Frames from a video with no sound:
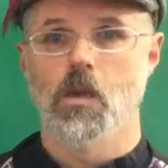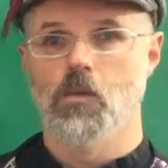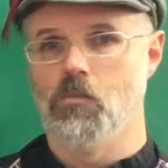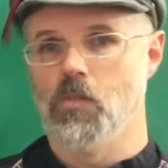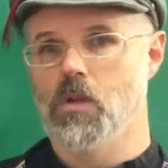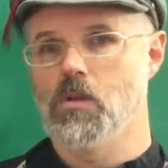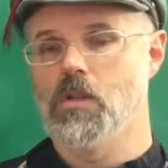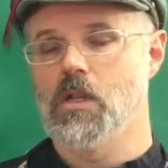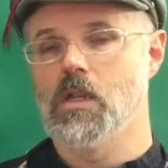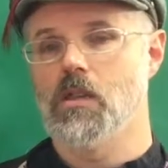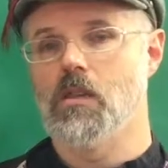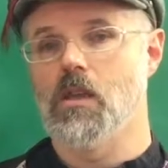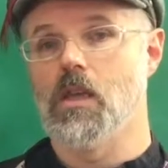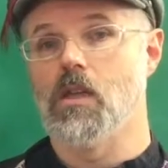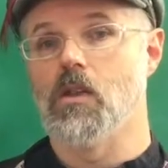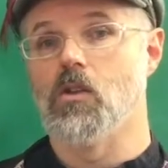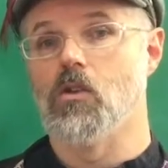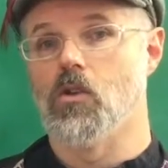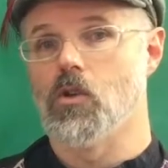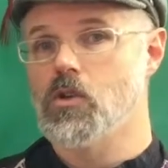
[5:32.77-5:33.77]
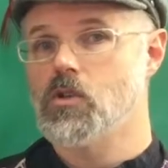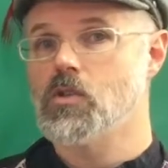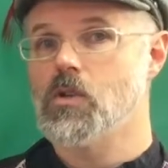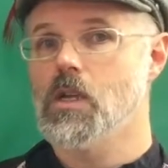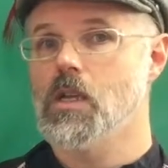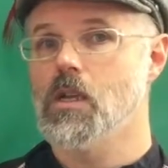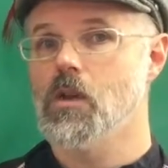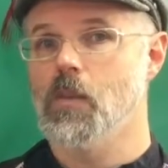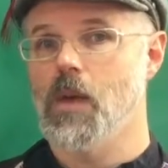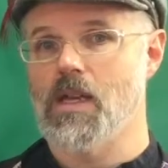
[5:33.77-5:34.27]
building the
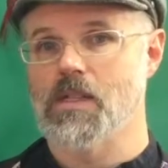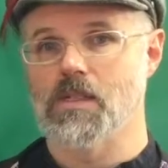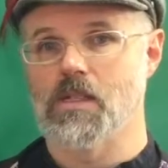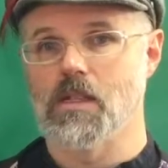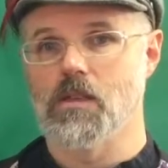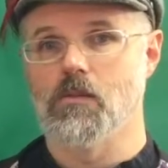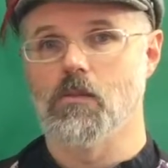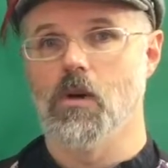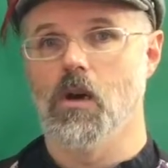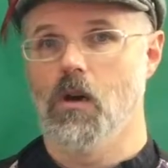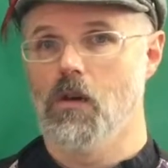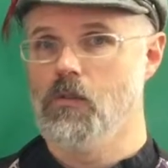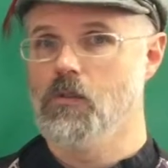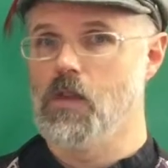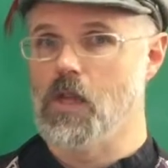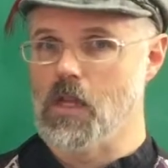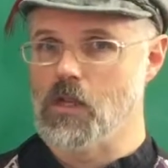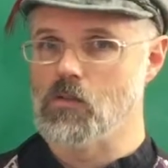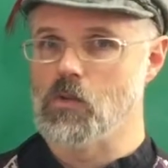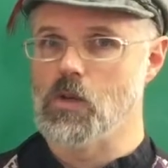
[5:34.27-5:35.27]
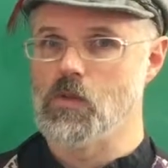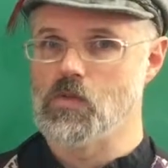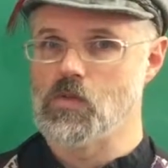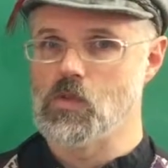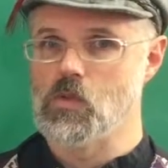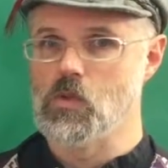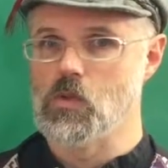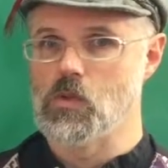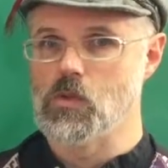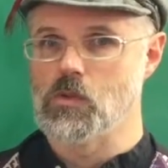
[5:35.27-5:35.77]
nurturing capacity of K-12
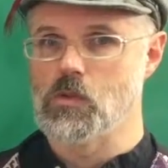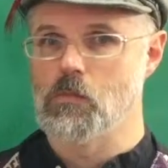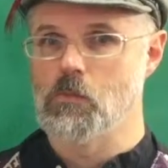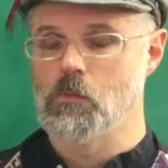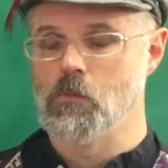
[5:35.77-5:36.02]
schools.